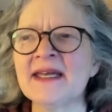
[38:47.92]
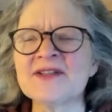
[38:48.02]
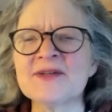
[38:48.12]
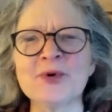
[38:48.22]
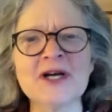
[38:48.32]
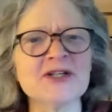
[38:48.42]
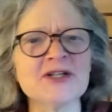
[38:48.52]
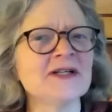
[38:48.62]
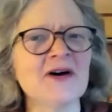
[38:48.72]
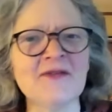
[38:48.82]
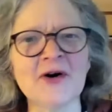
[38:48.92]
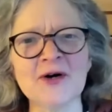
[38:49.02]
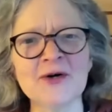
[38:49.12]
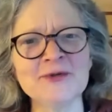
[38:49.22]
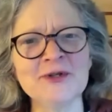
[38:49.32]
expression of
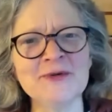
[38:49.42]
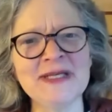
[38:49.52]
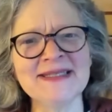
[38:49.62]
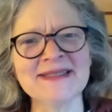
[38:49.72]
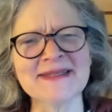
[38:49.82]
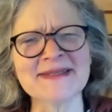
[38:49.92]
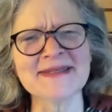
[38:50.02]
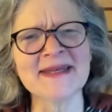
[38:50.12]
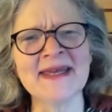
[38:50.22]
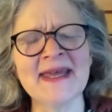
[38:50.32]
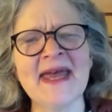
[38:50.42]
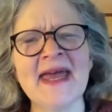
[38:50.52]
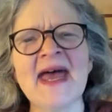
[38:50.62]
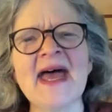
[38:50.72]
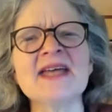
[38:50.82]
our own uniqueness
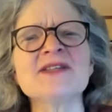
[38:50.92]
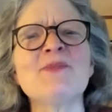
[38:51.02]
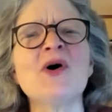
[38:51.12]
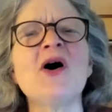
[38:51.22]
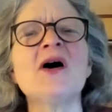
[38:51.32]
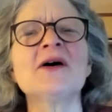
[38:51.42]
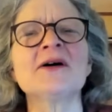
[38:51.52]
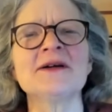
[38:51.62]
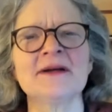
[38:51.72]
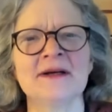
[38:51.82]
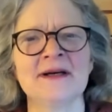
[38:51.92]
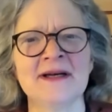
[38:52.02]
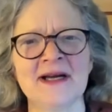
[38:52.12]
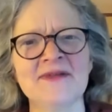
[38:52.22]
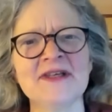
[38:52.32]
as part
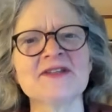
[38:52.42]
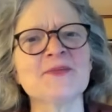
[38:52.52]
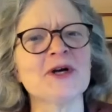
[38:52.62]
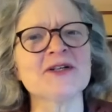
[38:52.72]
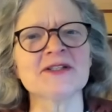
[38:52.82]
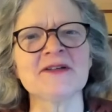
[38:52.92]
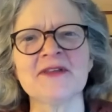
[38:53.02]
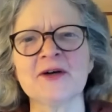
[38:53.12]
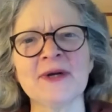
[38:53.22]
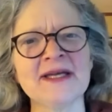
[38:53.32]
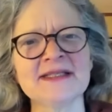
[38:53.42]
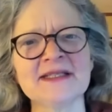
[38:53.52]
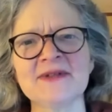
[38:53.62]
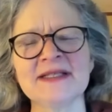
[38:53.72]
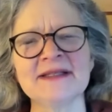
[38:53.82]
of the expression of the
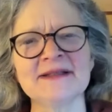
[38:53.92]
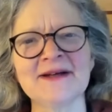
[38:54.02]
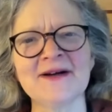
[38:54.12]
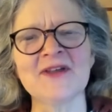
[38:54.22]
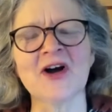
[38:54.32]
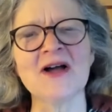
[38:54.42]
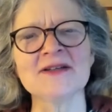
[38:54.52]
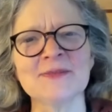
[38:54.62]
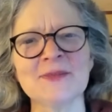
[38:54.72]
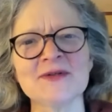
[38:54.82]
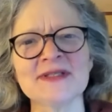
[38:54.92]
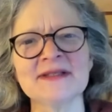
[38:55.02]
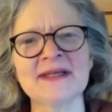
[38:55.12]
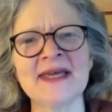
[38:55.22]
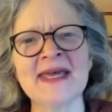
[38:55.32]
creativity of the cosmos.
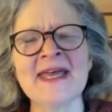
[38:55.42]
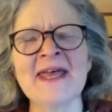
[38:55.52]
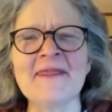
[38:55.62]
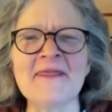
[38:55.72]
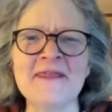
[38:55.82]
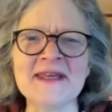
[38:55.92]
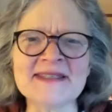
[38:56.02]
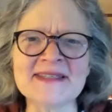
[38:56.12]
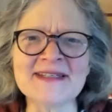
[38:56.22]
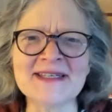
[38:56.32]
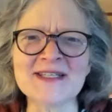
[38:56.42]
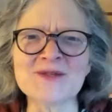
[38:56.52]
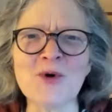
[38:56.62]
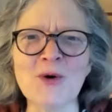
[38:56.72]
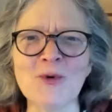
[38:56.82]
This
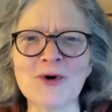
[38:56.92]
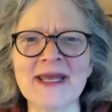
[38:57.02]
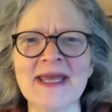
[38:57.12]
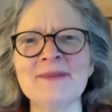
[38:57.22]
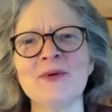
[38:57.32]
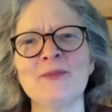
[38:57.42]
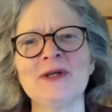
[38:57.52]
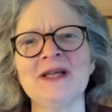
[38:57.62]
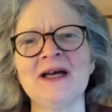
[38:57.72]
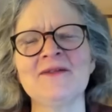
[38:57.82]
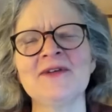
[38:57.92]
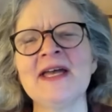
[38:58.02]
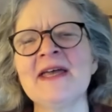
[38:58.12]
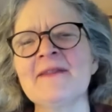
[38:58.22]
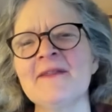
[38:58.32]
is what we're capable of.
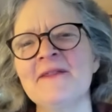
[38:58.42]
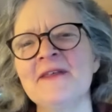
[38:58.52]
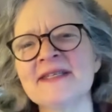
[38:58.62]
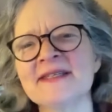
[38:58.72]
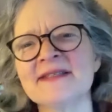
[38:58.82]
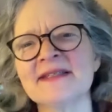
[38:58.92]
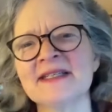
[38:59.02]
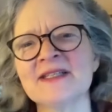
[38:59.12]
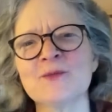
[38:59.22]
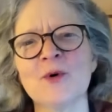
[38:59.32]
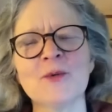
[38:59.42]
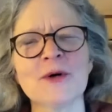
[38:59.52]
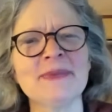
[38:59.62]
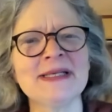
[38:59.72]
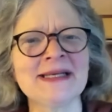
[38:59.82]
This is what
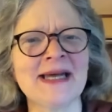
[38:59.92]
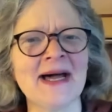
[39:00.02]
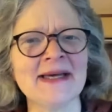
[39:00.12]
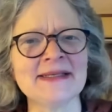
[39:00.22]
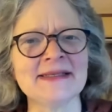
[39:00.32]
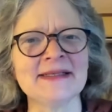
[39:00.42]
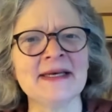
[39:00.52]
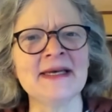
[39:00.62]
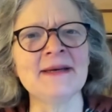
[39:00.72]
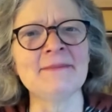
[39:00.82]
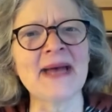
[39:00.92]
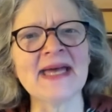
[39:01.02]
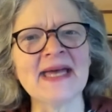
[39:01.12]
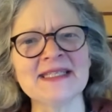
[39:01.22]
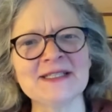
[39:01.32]
we're being guided
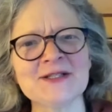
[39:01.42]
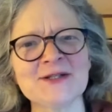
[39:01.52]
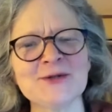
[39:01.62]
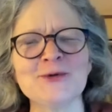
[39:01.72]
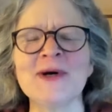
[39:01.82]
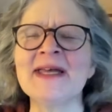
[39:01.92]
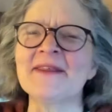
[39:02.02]
back into.